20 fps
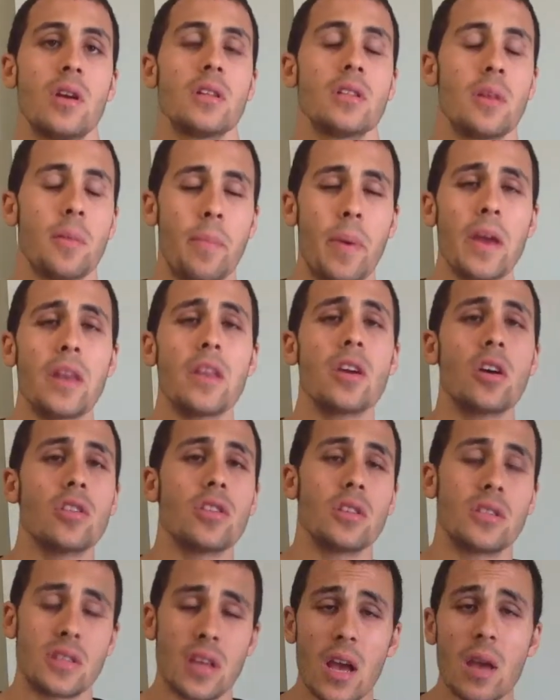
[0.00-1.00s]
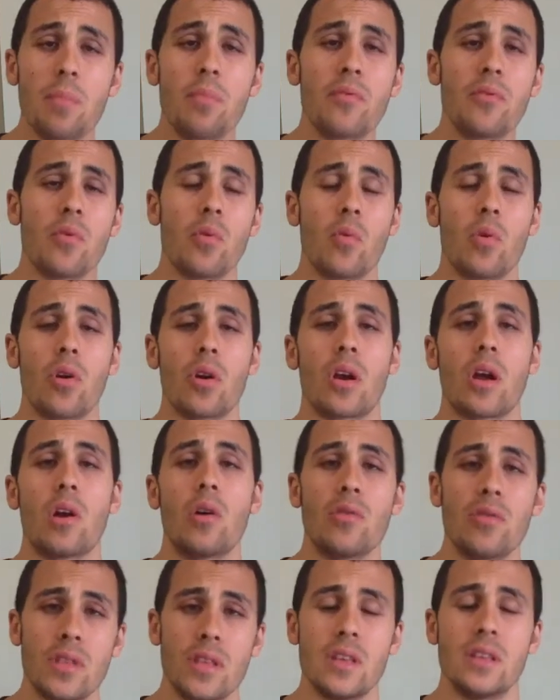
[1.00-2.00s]
Depending on the type of the workout
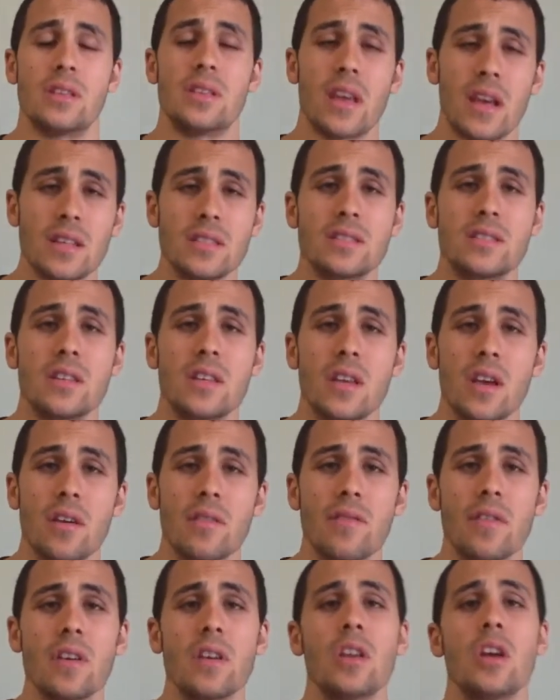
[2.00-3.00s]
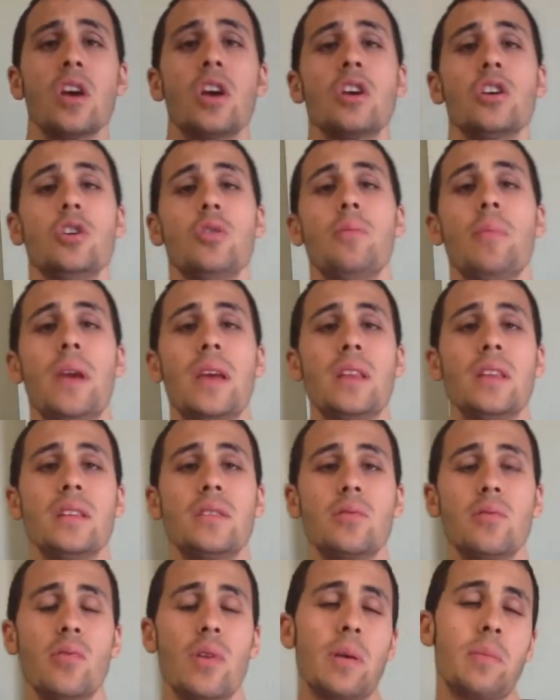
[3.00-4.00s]
and the intensity of it, you may need
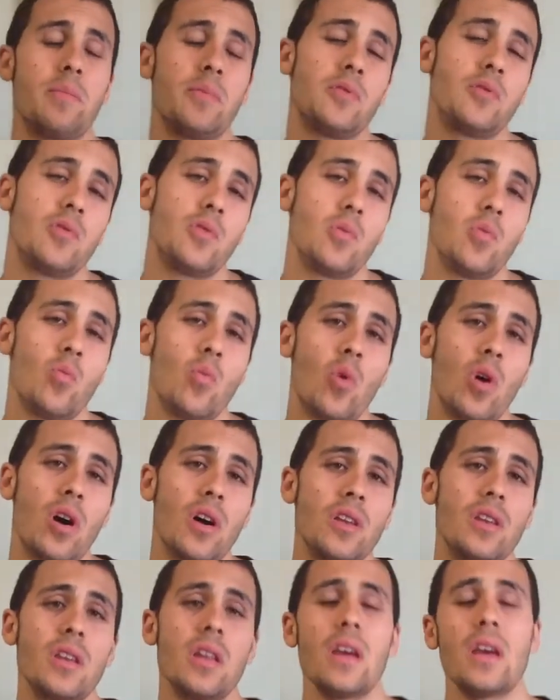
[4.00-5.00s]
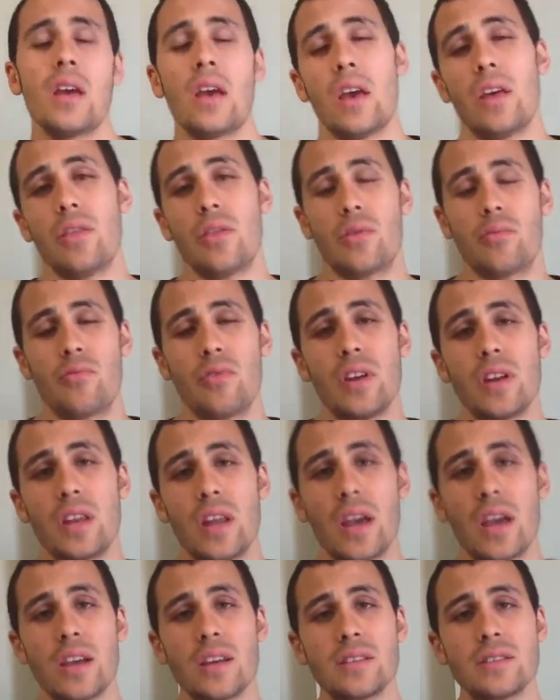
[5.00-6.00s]
to wait between 1 and 3
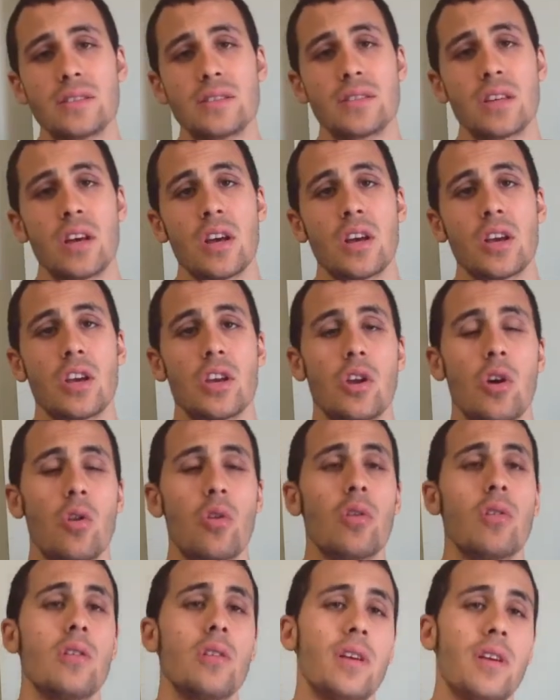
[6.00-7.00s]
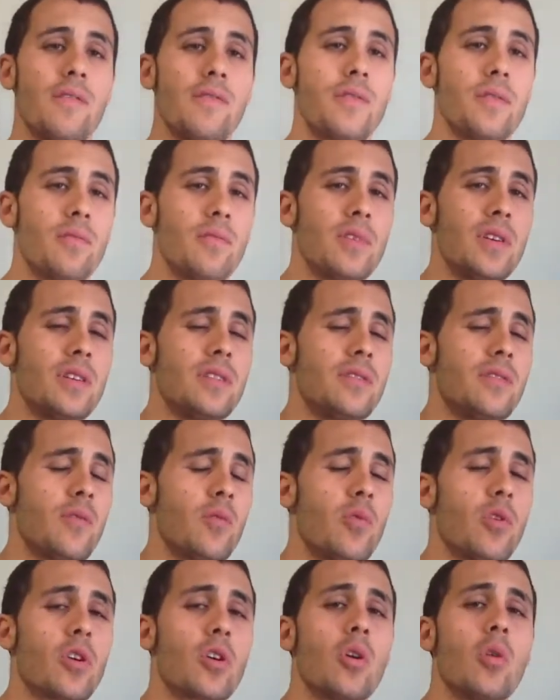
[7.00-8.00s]
days. You know, if the
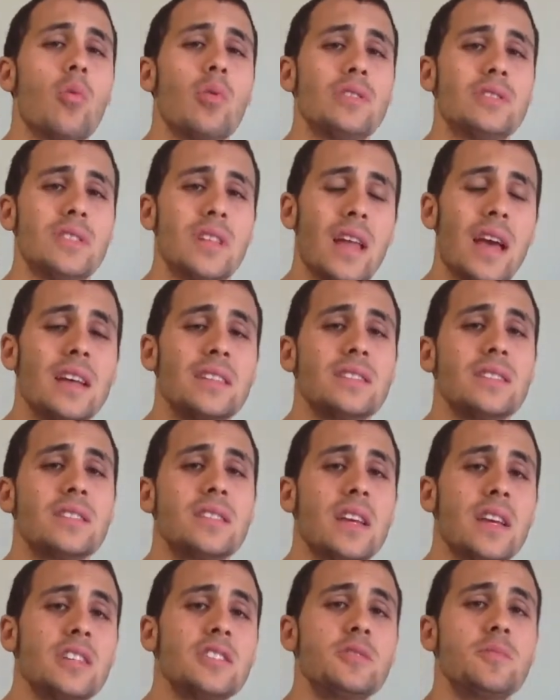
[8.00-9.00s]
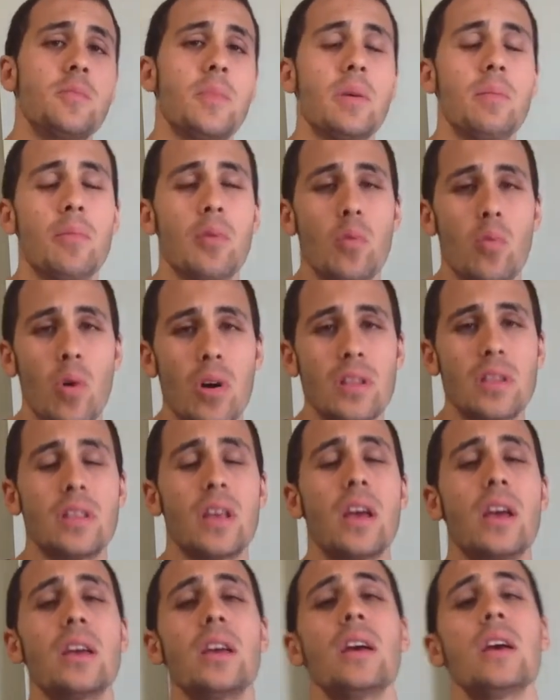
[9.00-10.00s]
workout wasn't as intense, maybe 1
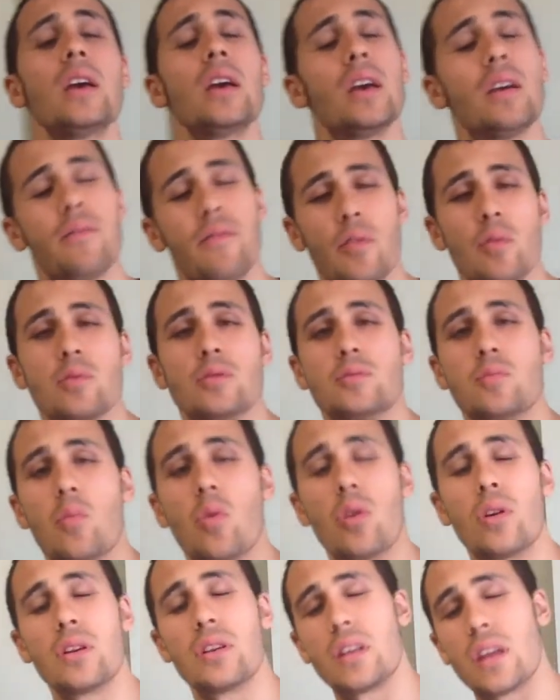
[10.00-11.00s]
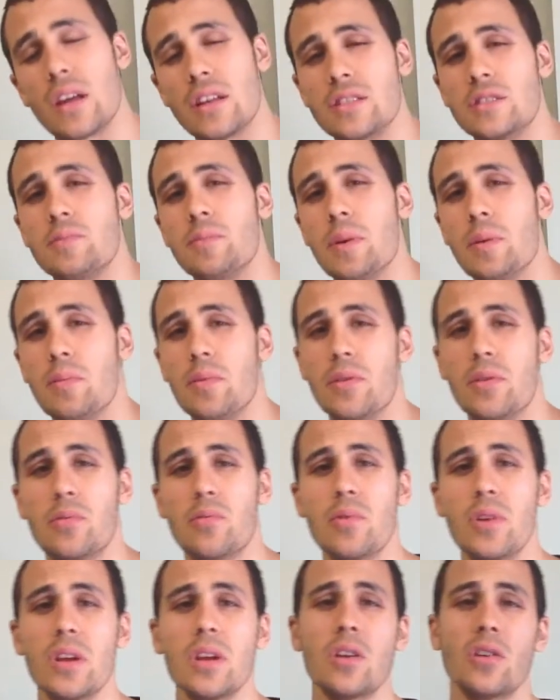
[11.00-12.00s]
day. If it was more intense, maybe
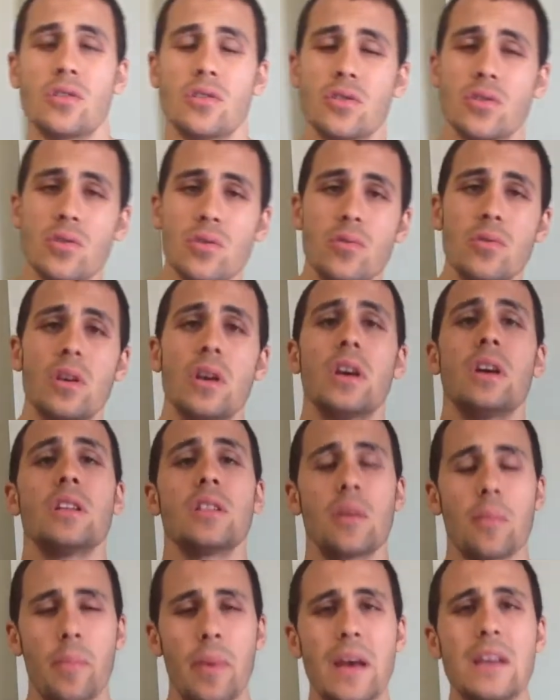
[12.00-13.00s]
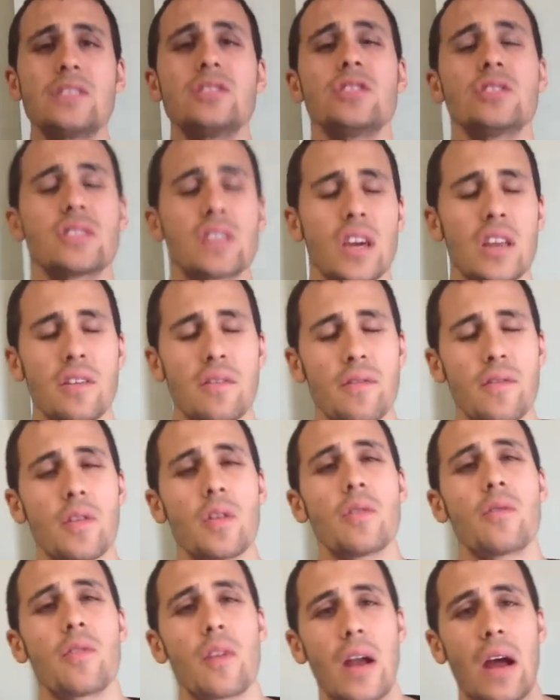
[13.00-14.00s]
3 or 2. Depends, just get a
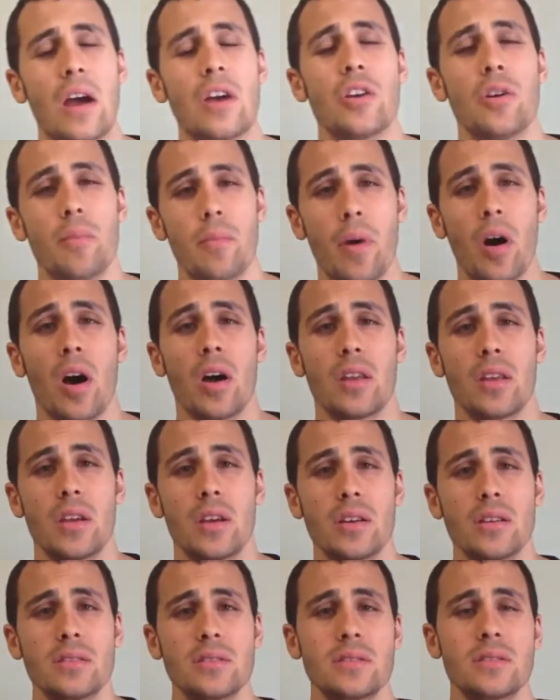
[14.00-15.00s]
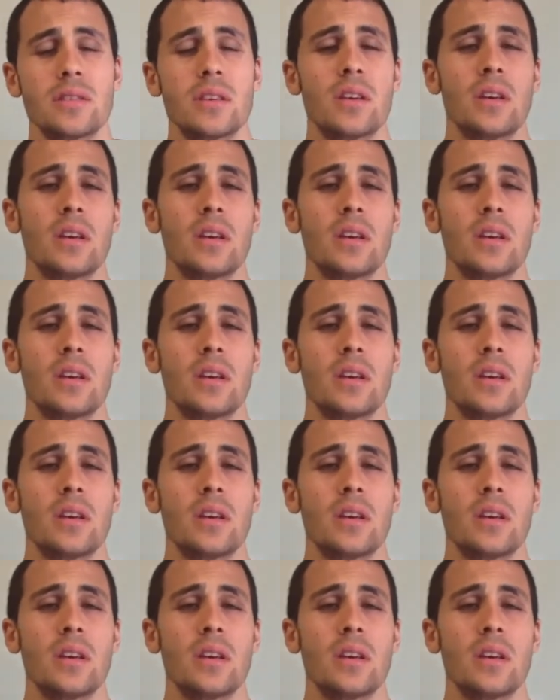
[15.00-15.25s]
feel for how your body is.